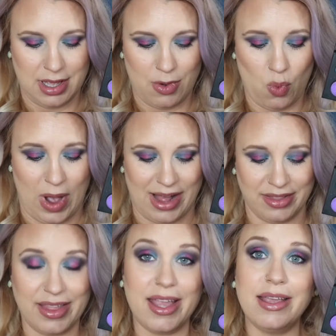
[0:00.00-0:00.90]

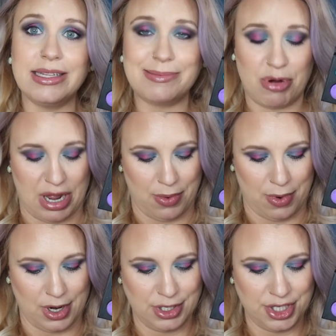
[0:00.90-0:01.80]
Wild Thing is bright
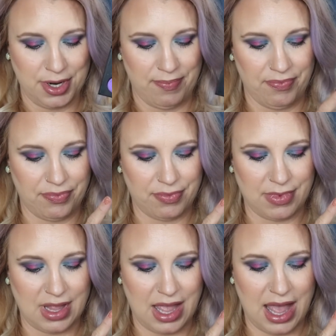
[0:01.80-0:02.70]
orange.
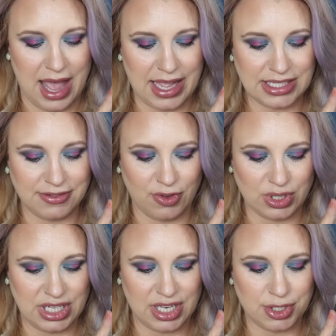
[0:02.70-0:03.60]
Highest
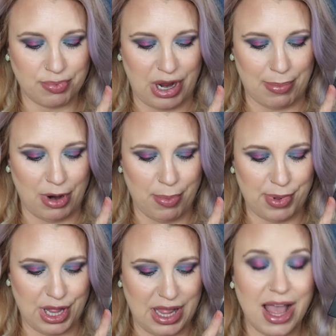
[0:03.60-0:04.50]
Voltage, bright
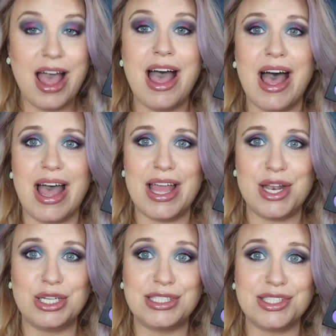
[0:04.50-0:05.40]
purple.
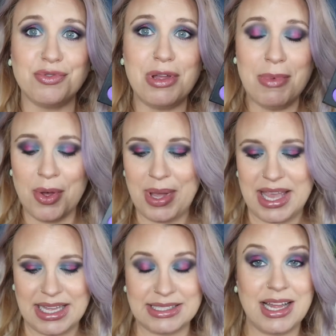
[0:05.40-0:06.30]
And Screamo
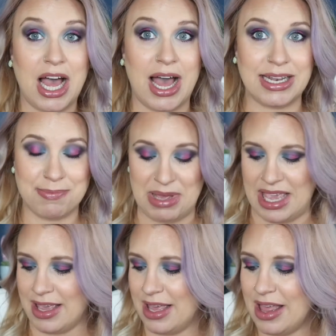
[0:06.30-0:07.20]
is hot pink.